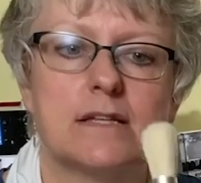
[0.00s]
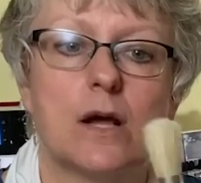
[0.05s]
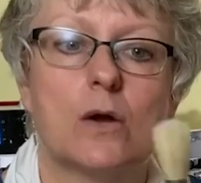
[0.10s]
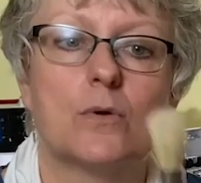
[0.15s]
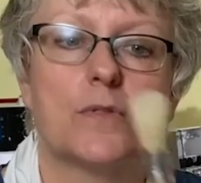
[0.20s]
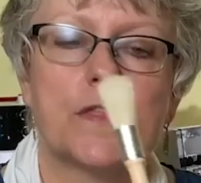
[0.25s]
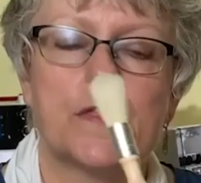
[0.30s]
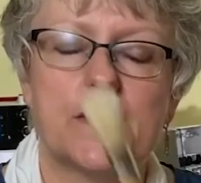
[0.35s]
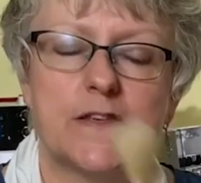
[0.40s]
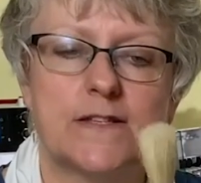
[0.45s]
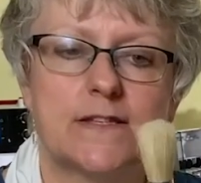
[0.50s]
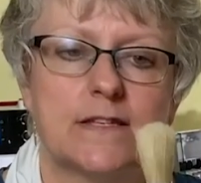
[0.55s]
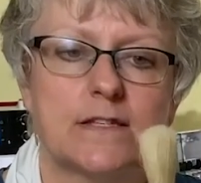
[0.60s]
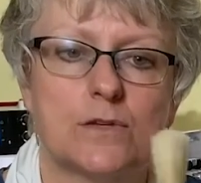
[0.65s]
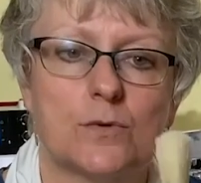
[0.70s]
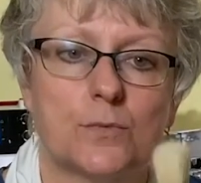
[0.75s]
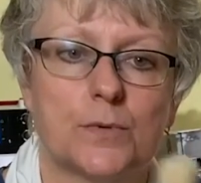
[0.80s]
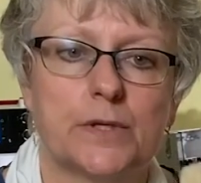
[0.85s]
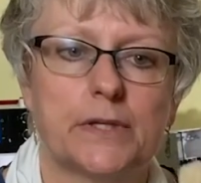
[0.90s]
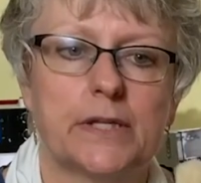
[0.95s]
So this
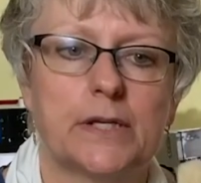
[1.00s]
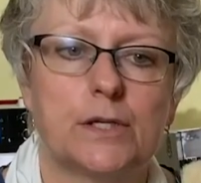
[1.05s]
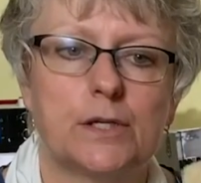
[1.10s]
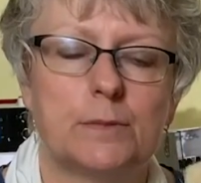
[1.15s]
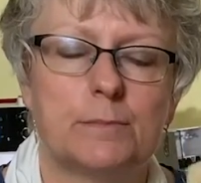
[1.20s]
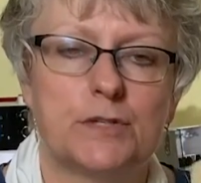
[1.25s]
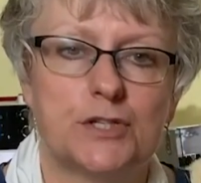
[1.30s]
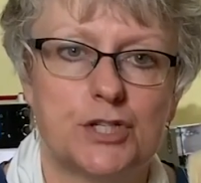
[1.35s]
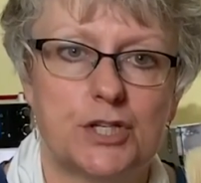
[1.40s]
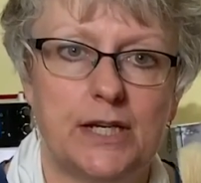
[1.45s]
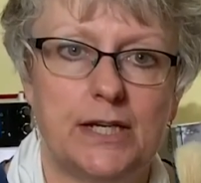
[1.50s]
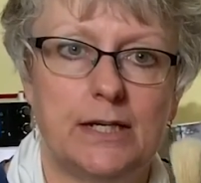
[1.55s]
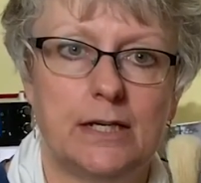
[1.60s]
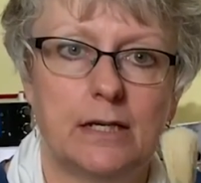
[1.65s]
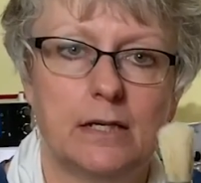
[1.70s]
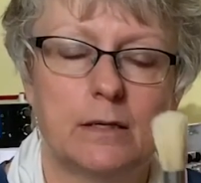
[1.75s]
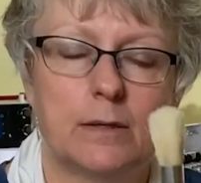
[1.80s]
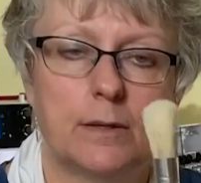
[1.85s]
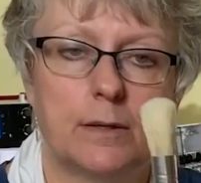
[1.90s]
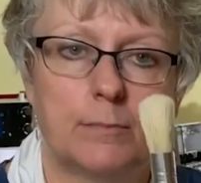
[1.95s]
is a really good
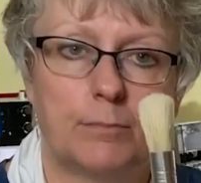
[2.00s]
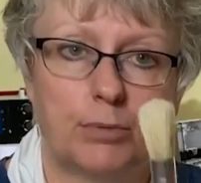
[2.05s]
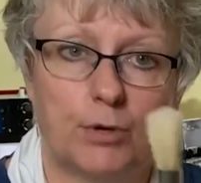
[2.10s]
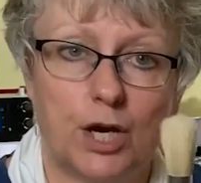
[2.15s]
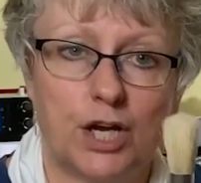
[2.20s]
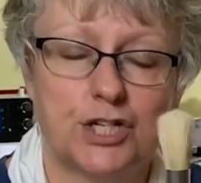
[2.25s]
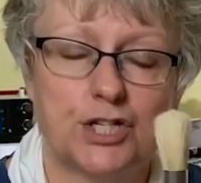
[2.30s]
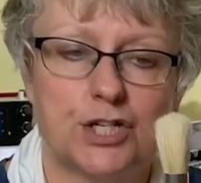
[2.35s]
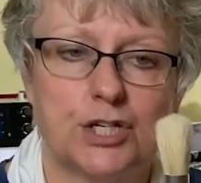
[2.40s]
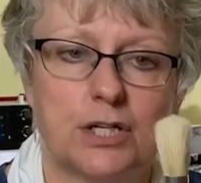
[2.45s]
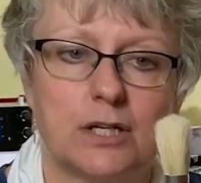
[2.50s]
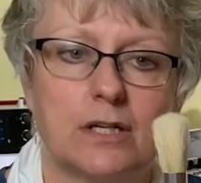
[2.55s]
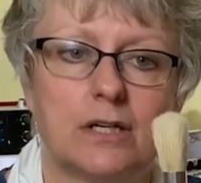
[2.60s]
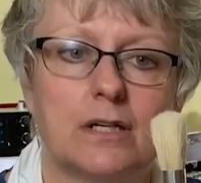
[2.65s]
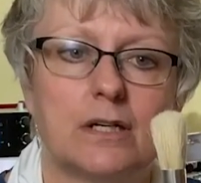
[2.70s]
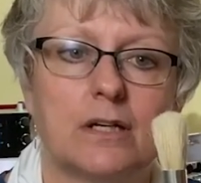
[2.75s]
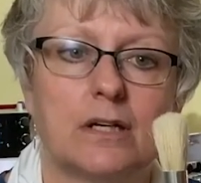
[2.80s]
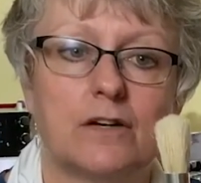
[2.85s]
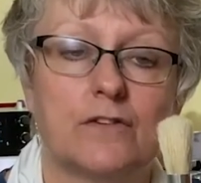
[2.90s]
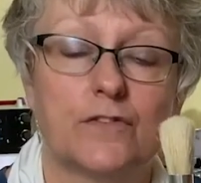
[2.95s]
machine brush
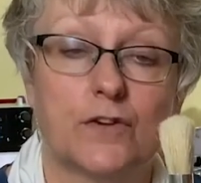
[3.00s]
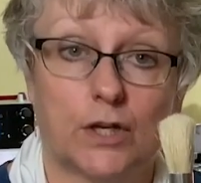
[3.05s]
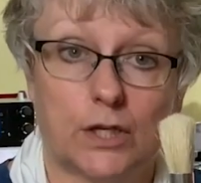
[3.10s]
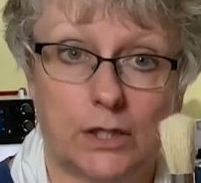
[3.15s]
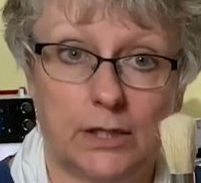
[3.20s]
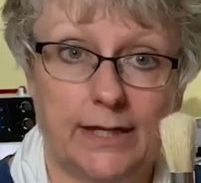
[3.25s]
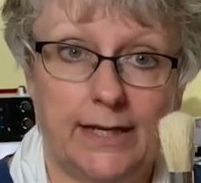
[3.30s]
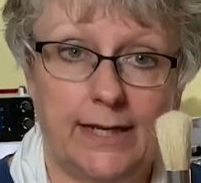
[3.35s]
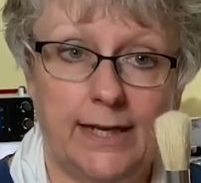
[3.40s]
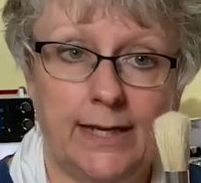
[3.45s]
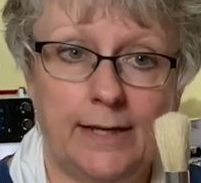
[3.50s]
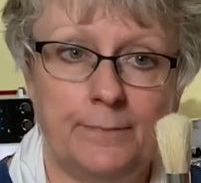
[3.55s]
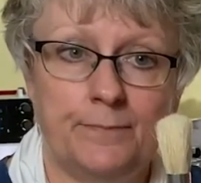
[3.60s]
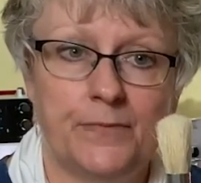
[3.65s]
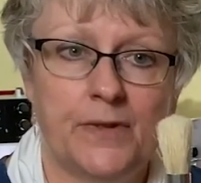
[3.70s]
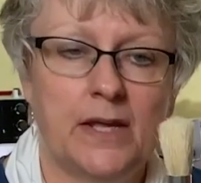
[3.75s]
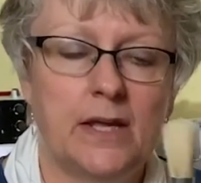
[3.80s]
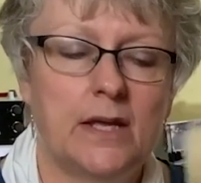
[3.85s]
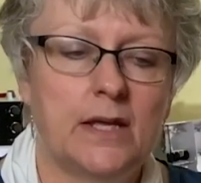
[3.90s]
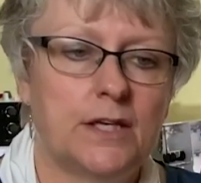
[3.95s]
for cleaning.